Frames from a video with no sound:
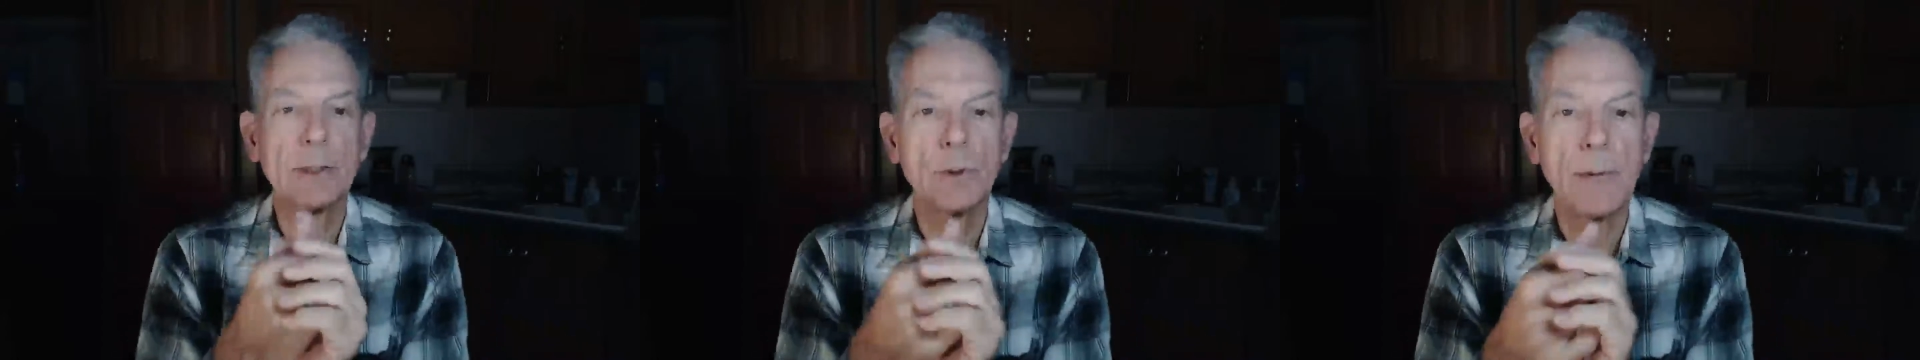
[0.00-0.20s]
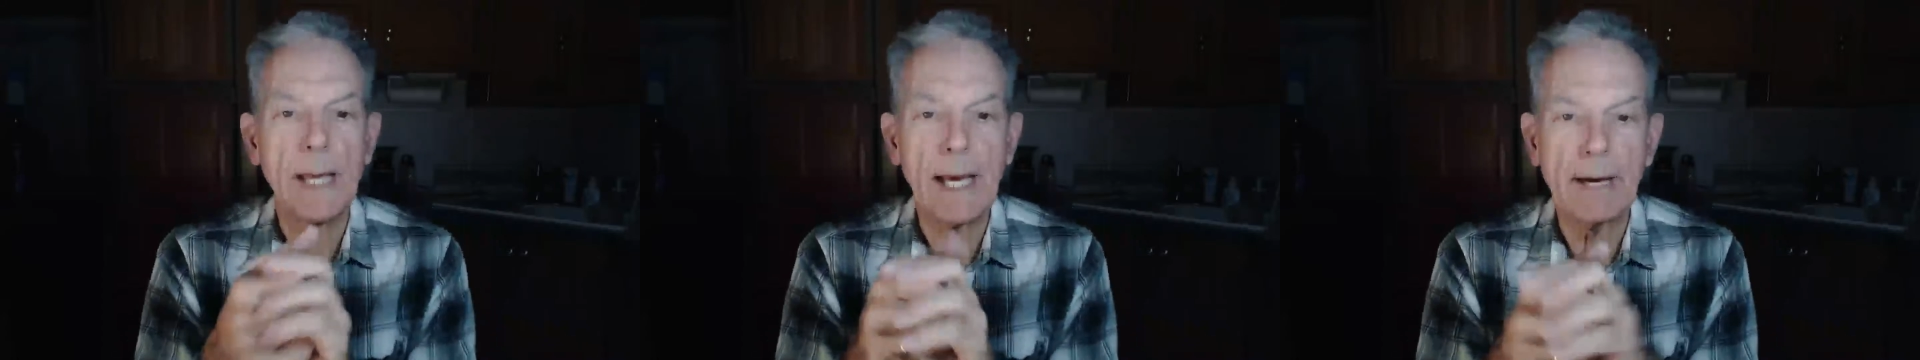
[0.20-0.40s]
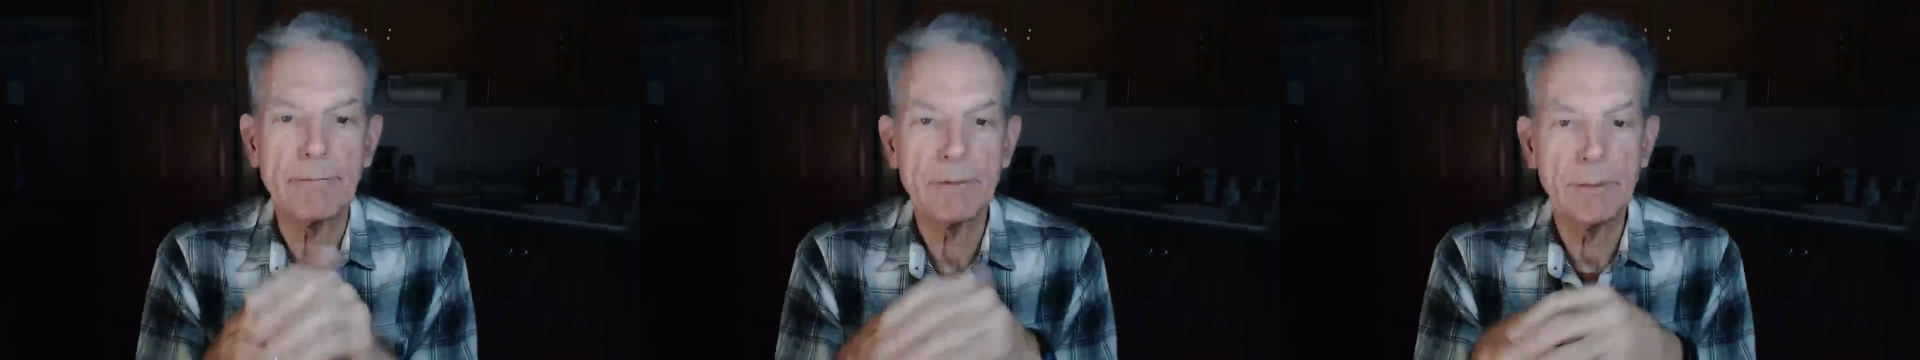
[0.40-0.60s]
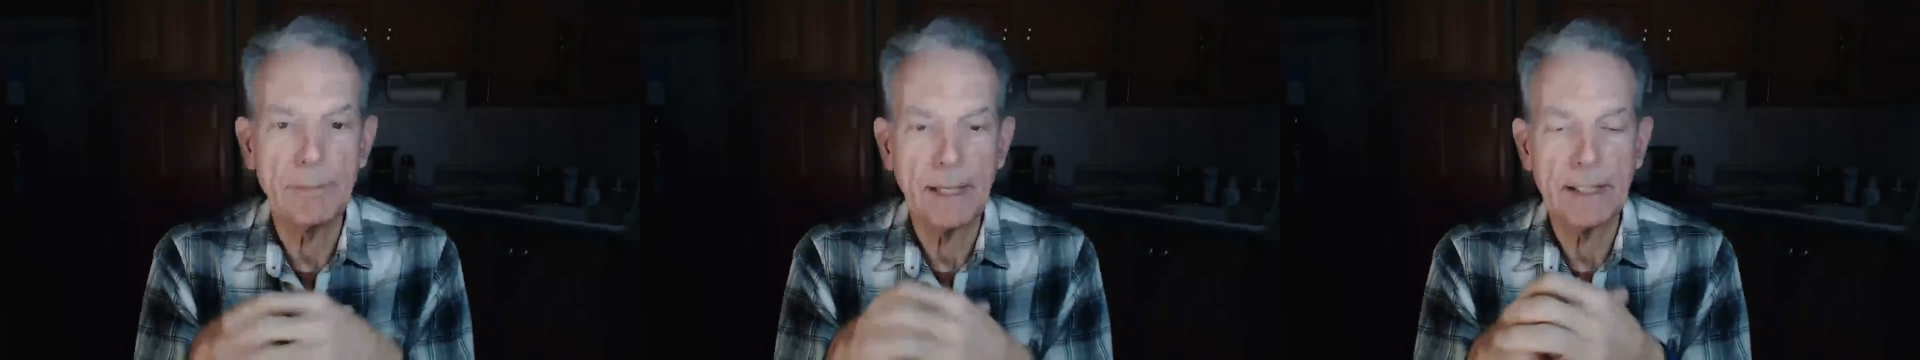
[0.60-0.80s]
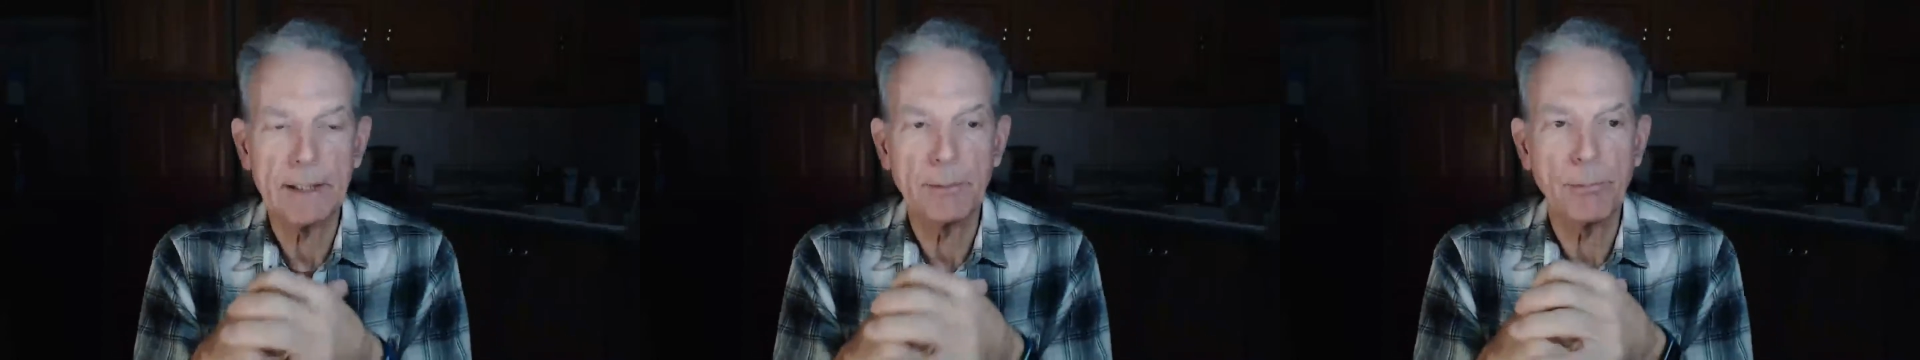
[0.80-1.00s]
You have to
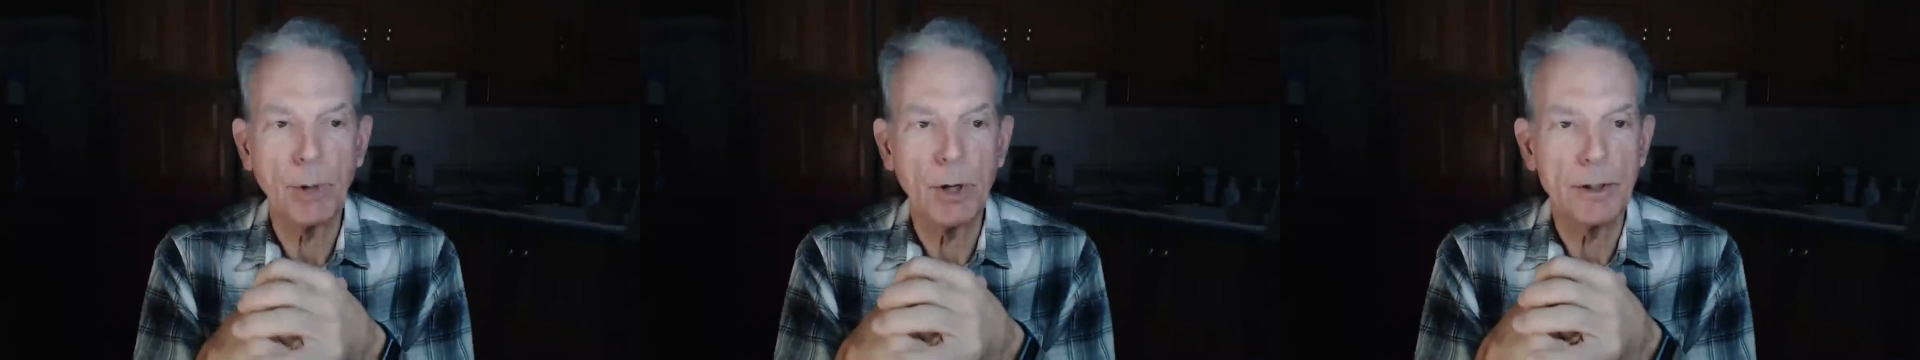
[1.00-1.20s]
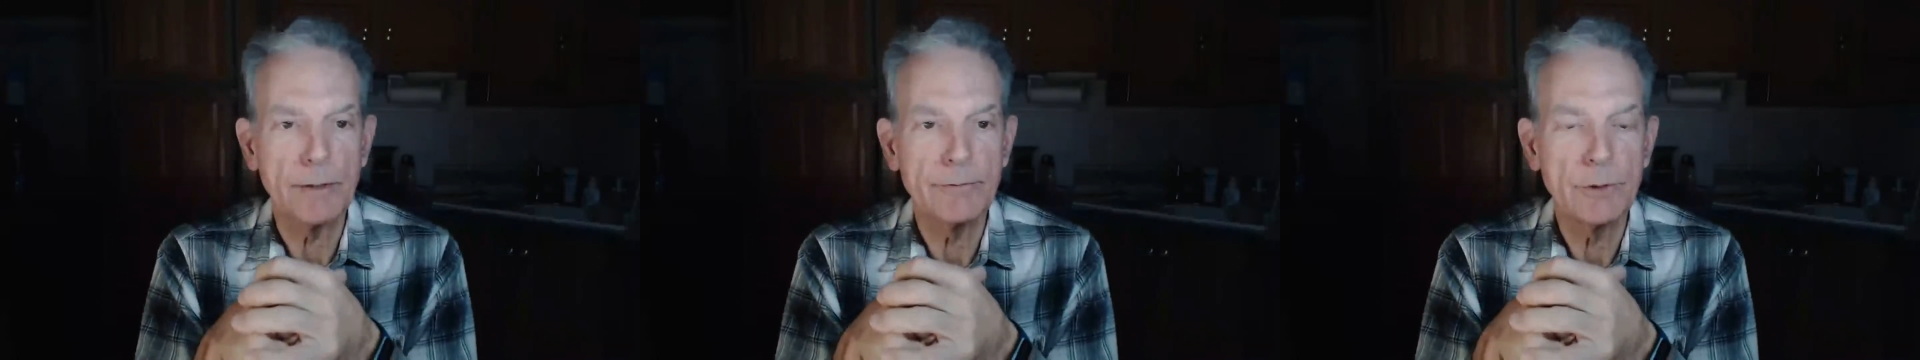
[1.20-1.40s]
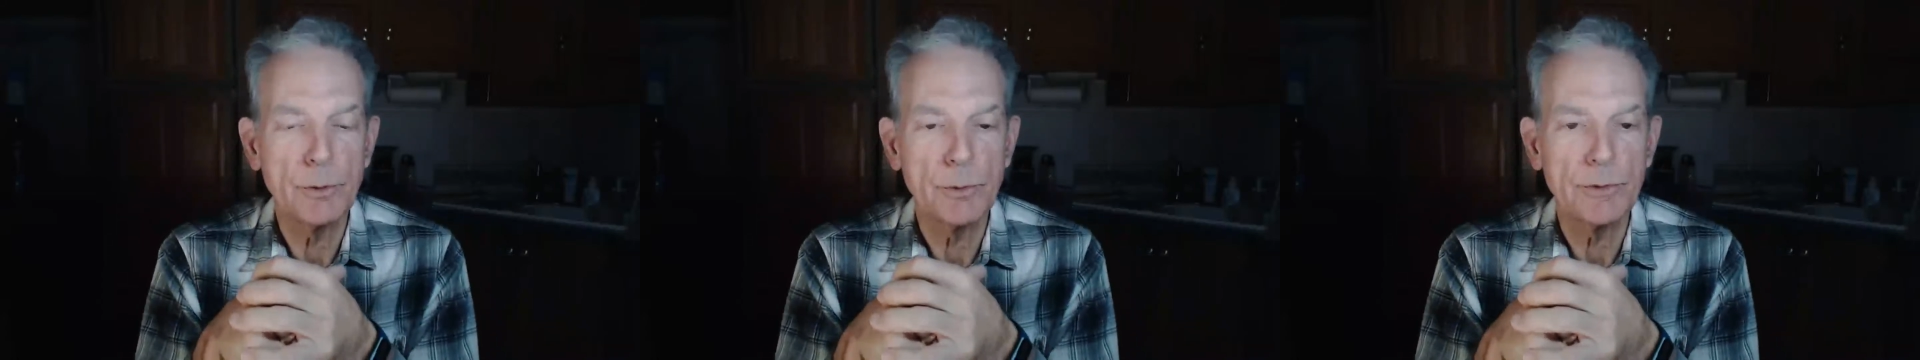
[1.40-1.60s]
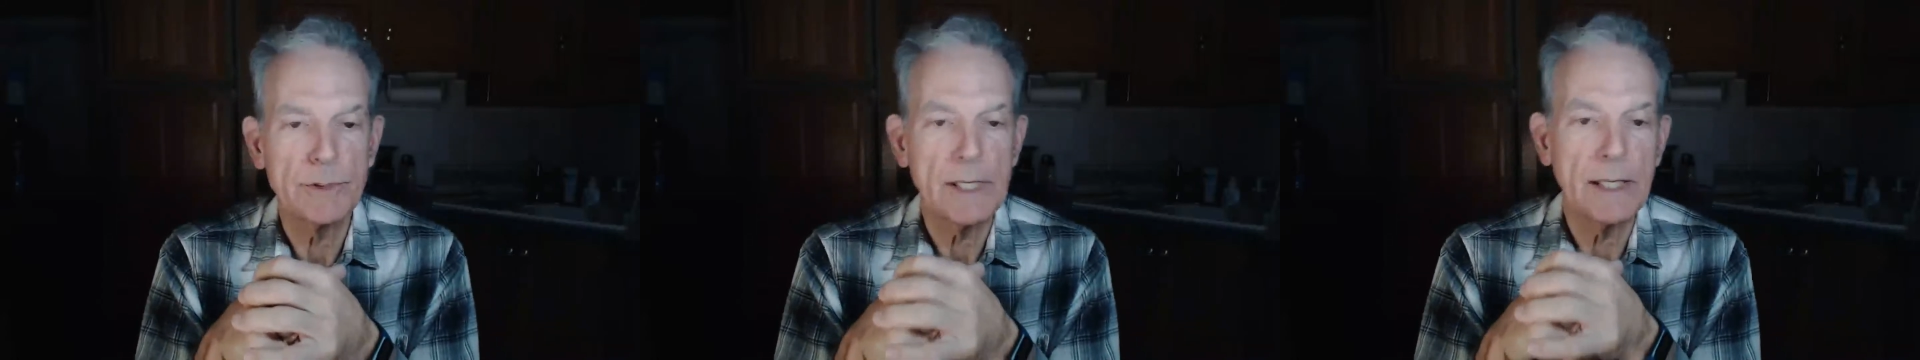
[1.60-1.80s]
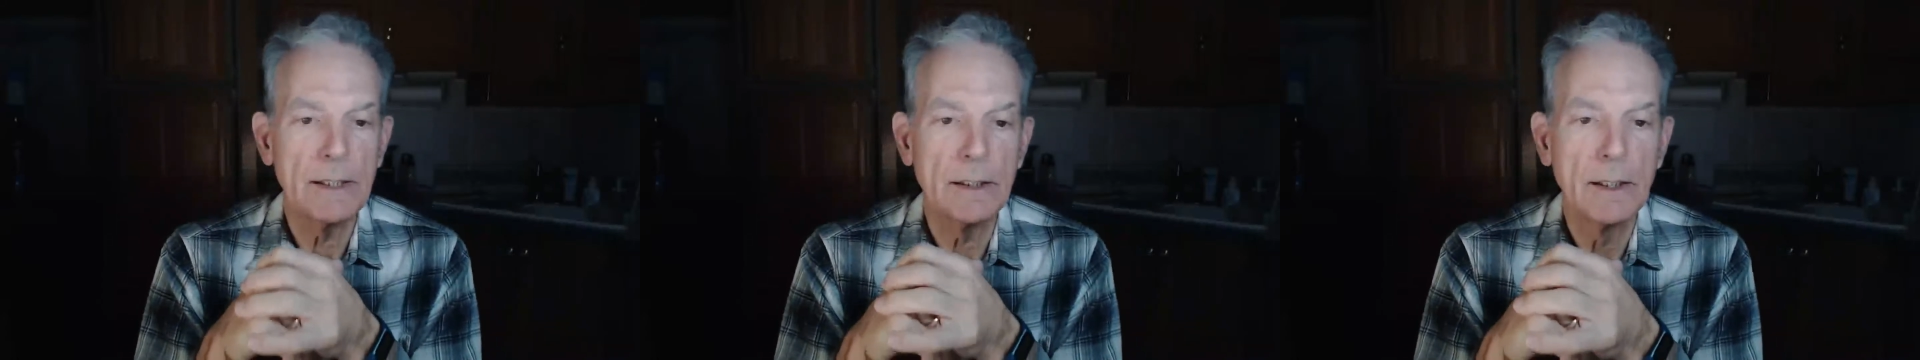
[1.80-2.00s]
make it part of your
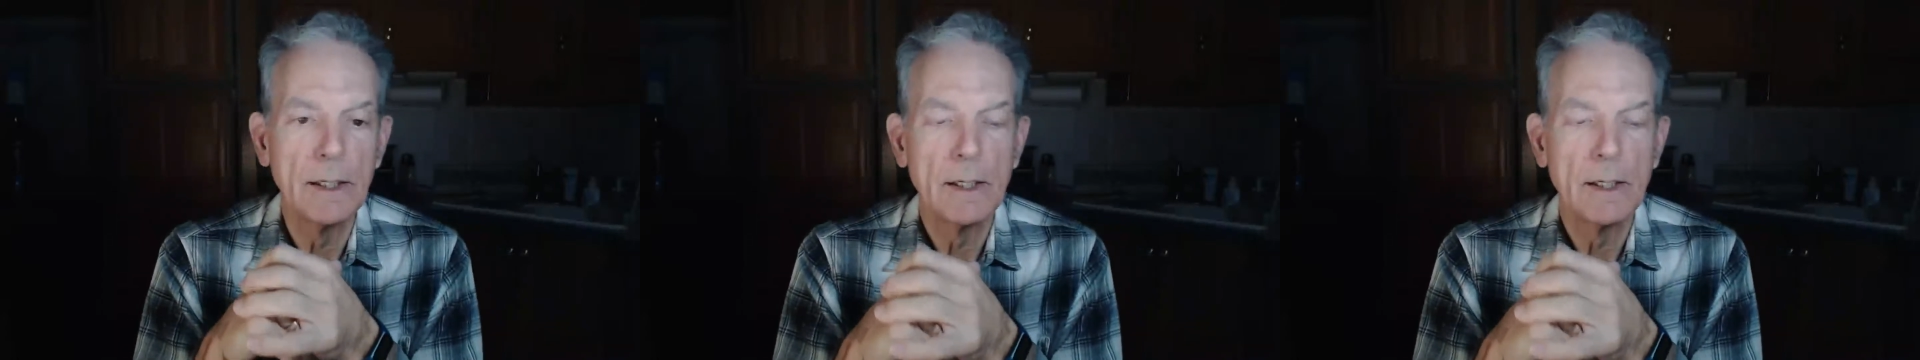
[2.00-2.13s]
routine.